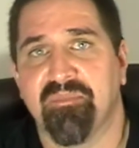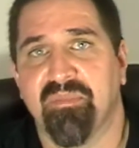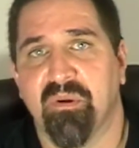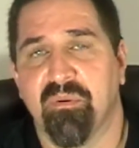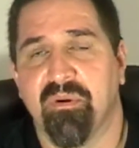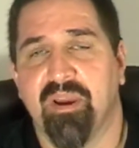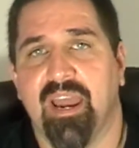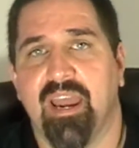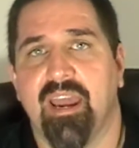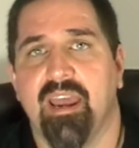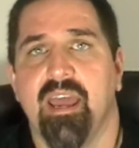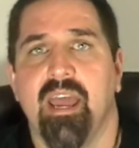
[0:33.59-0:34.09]

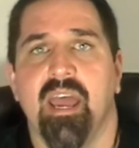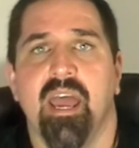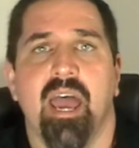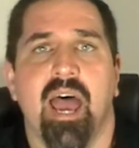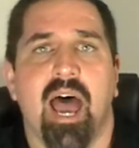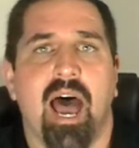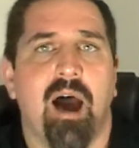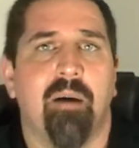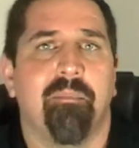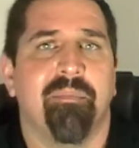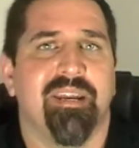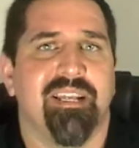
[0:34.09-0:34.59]
Okay?
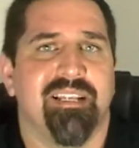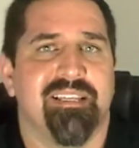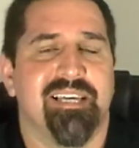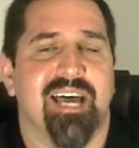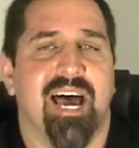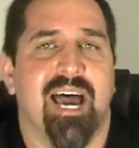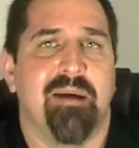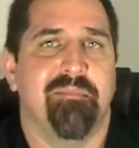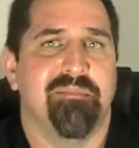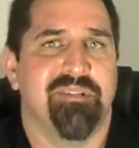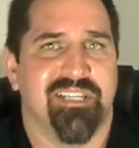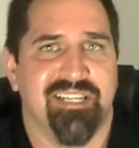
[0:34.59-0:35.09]
How many
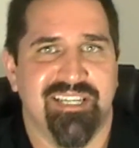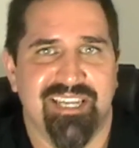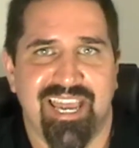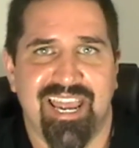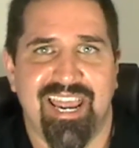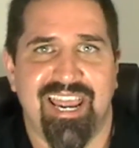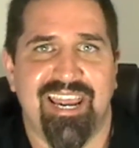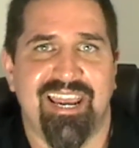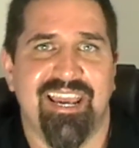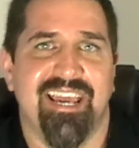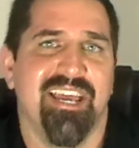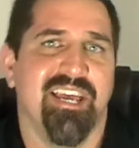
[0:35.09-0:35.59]
times a
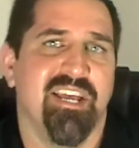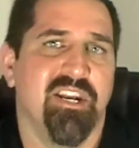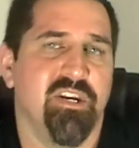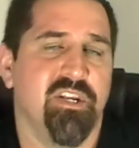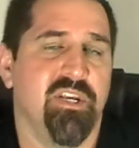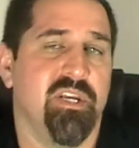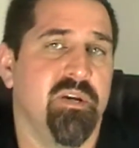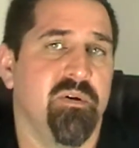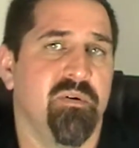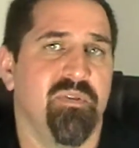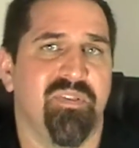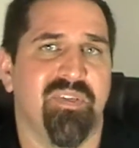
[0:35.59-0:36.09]
day
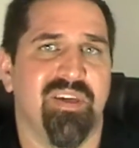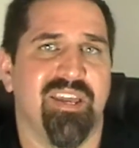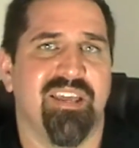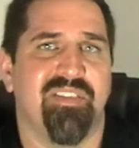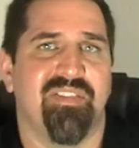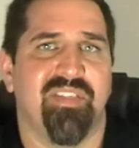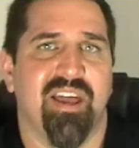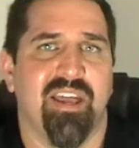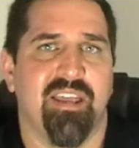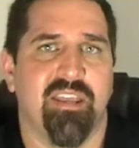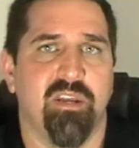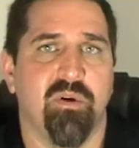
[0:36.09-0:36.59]
do you
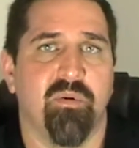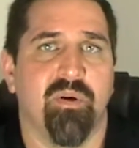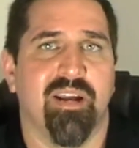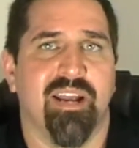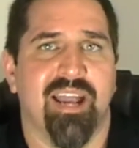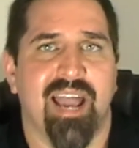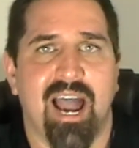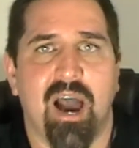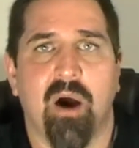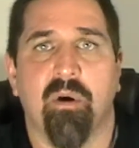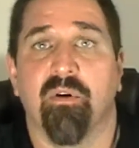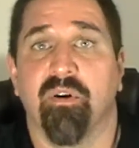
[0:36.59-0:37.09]
think that you
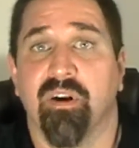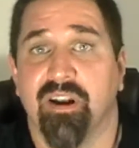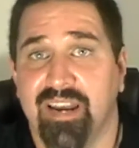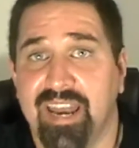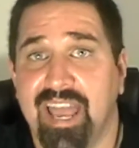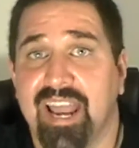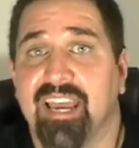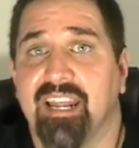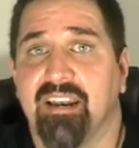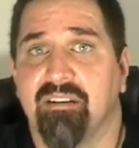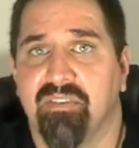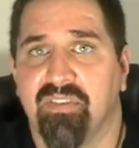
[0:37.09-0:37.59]
encounter a
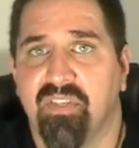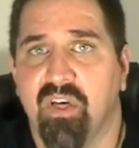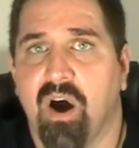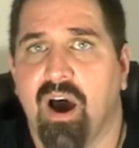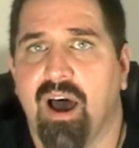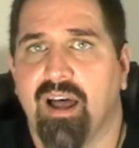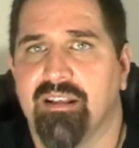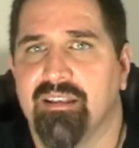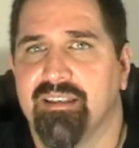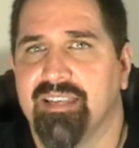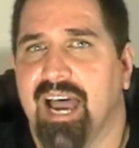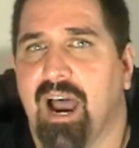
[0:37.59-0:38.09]
negative
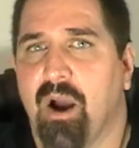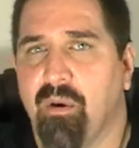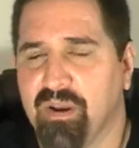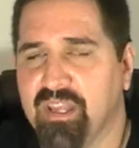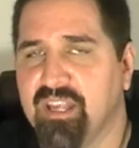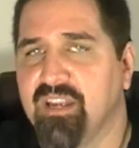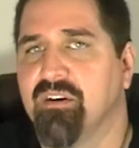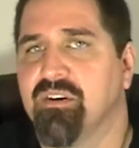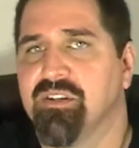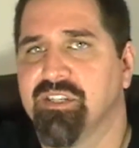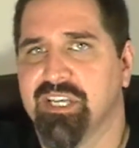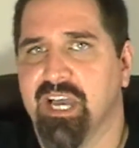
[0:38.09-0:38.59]
thought,
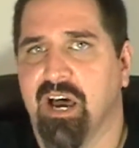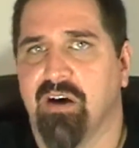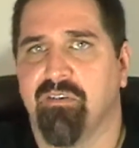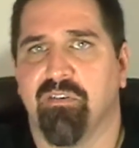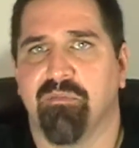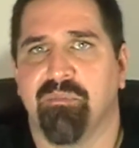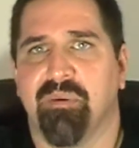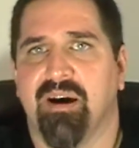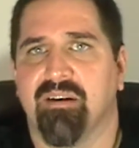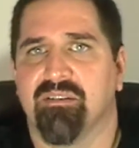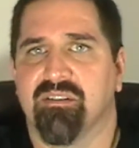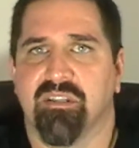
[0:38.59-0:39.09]
doubting yourself
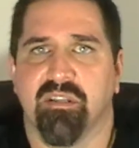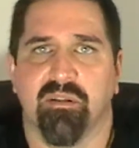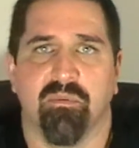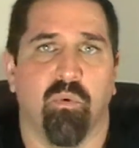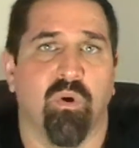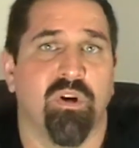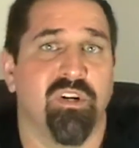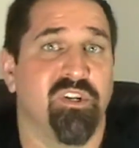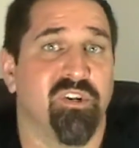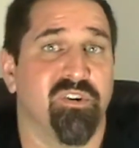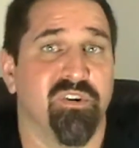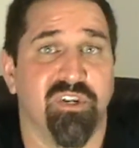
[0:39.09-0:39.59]
about
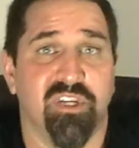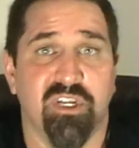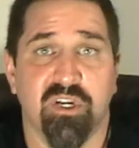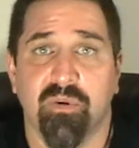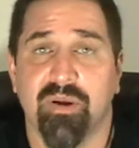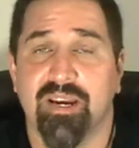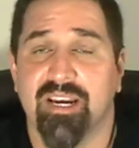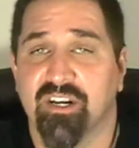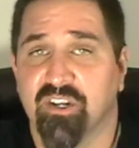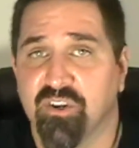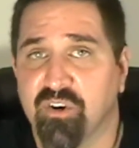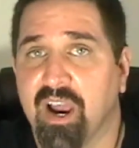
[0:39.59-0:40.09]
what you're
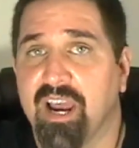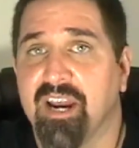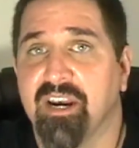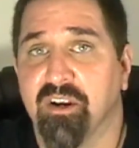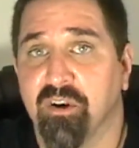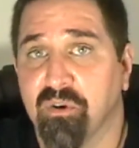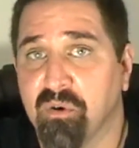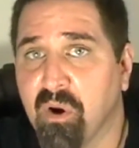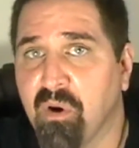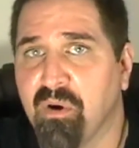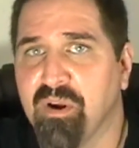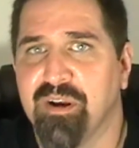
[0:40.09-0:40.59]
doing and trying
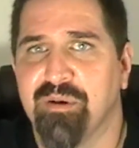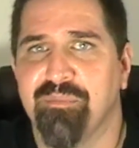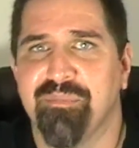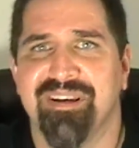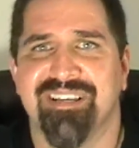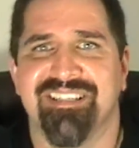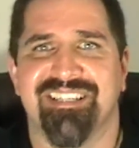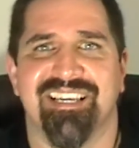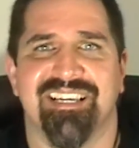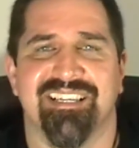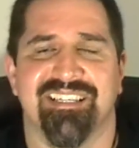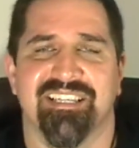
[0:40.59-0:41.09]
to grow your
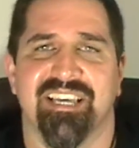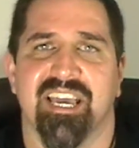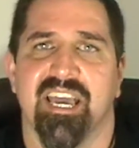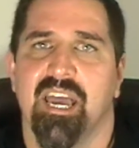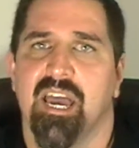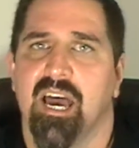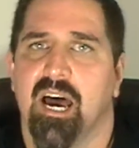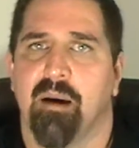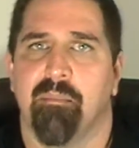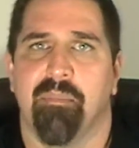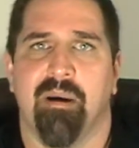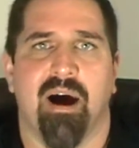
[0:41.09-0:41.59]
business,
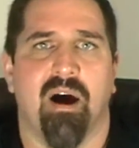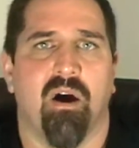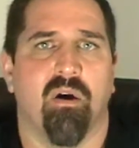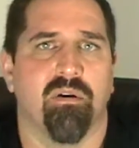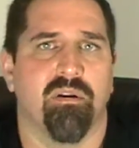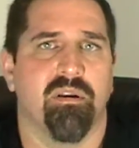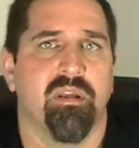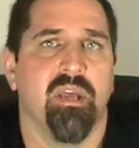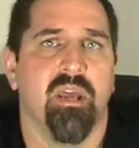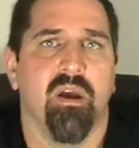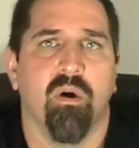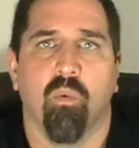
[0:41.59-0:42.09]

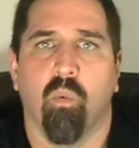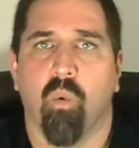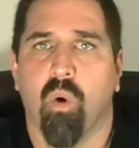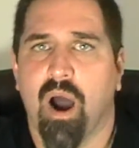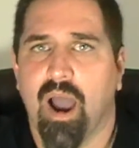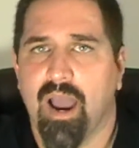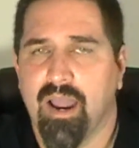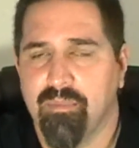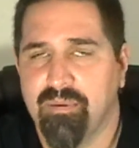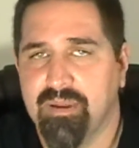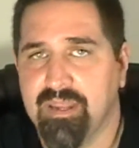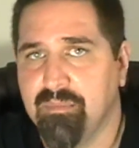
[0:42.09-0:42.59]
about
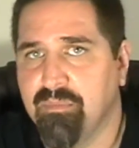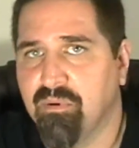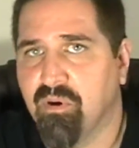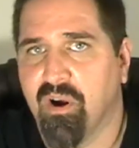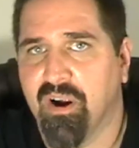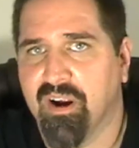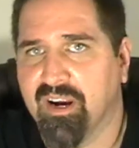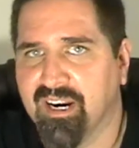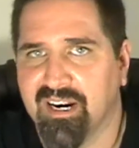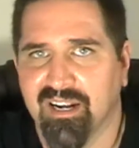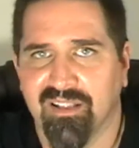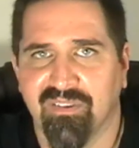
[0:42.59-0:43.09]
why people
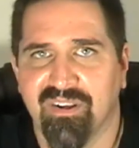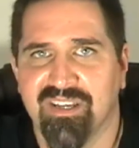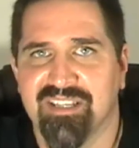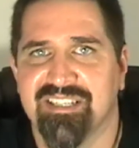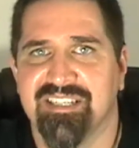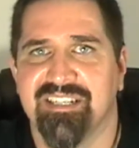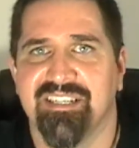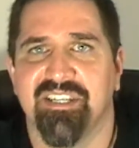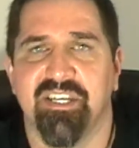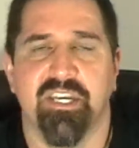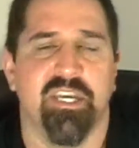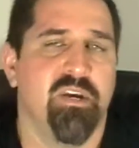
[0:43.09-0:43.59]
aren't going to
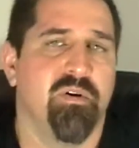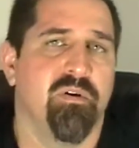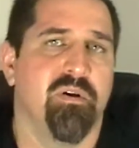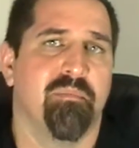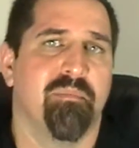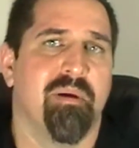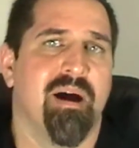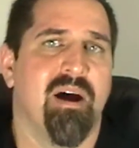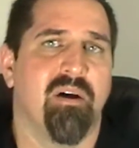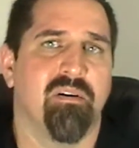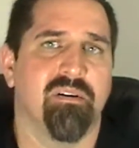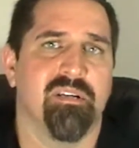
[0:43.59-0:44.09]
listen to you,
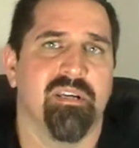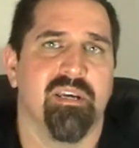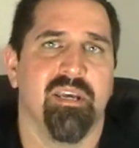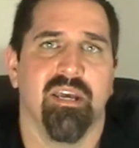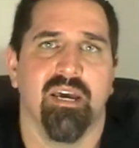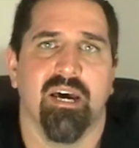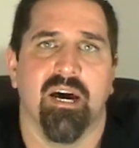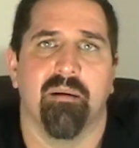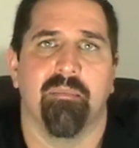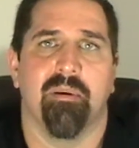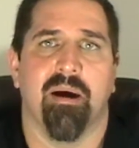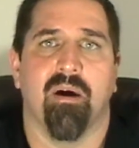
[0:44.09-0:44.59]
about
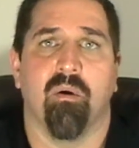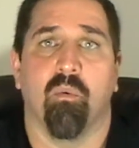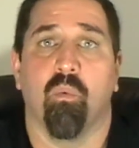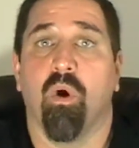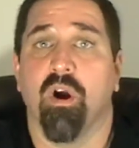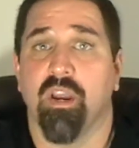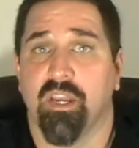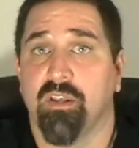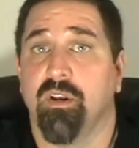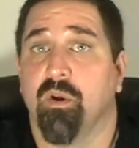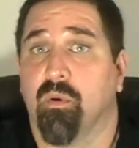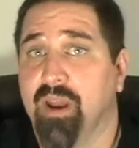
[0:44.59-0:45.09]

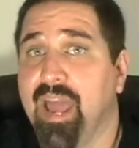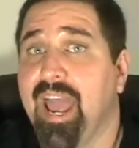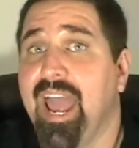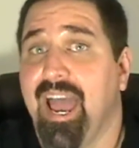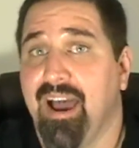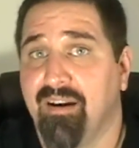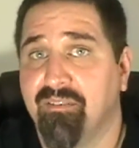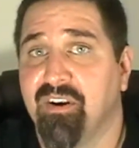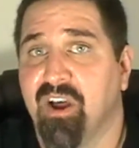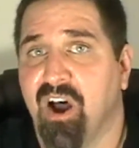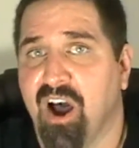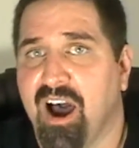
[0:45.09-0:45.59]
what you don't
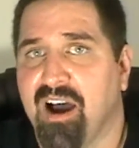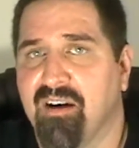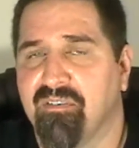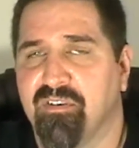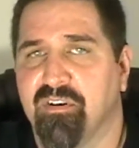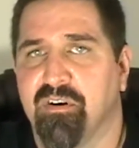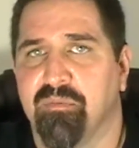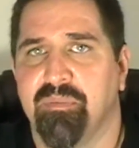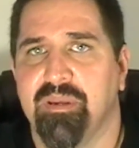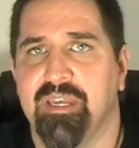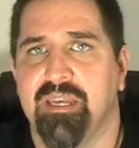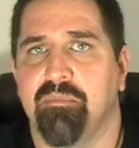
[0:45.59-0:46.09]
have to
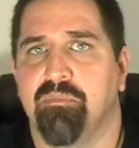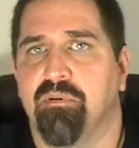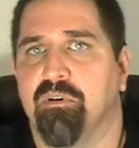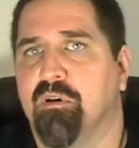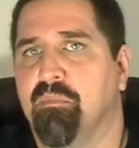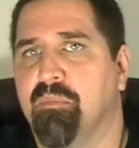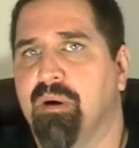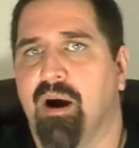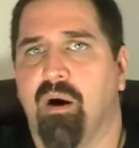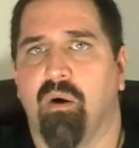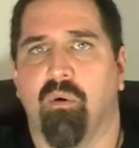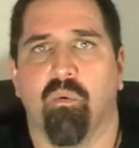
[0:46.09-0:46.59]
offer to
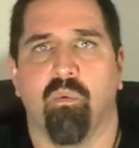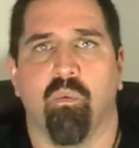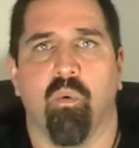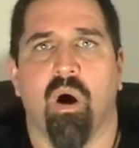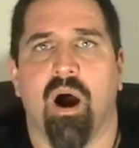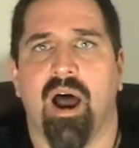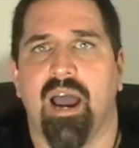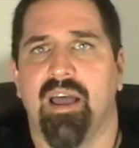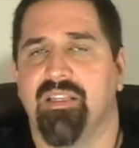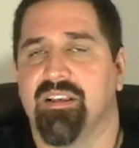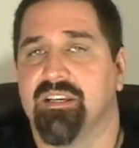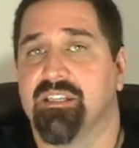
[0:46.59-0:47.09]
people, about
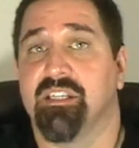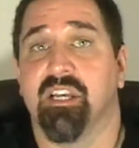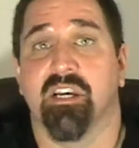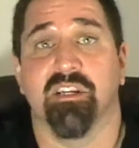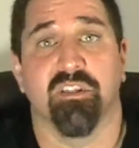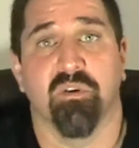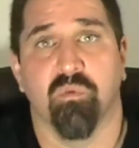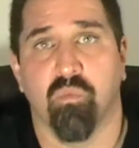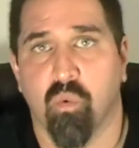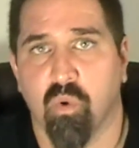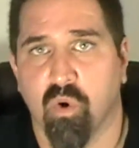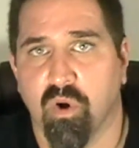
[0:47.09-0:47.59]
why this
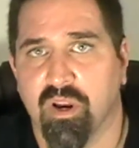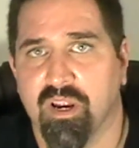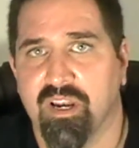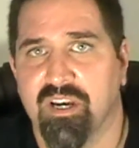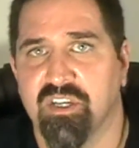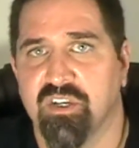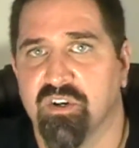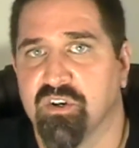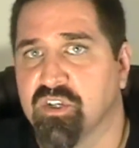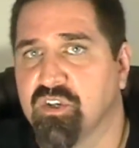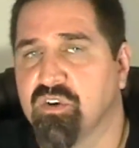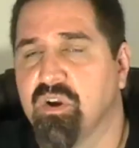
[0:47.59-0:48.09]
doesn't work
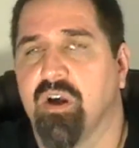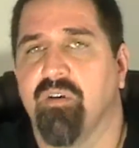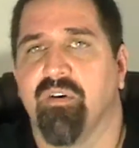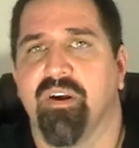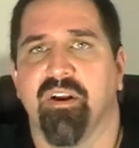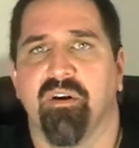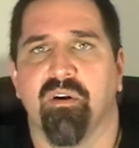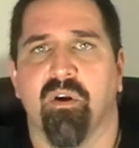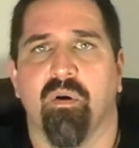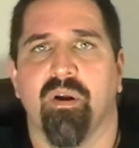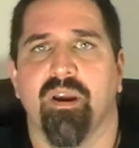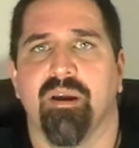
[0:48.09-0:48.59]
because you're
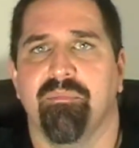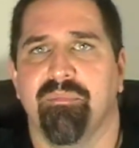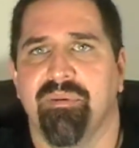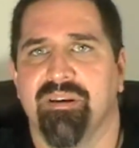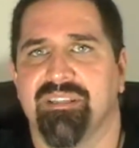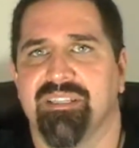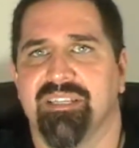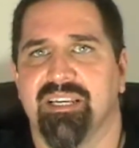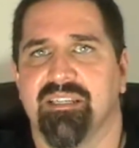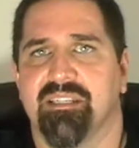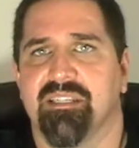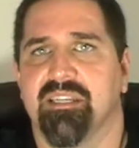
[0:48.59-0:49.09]
struggling growing a
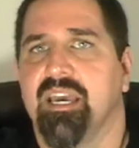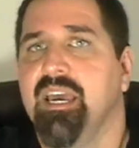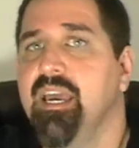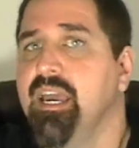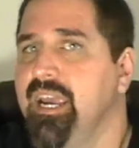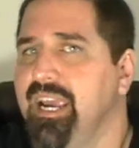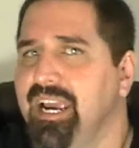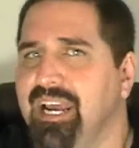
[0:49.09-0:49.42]
business?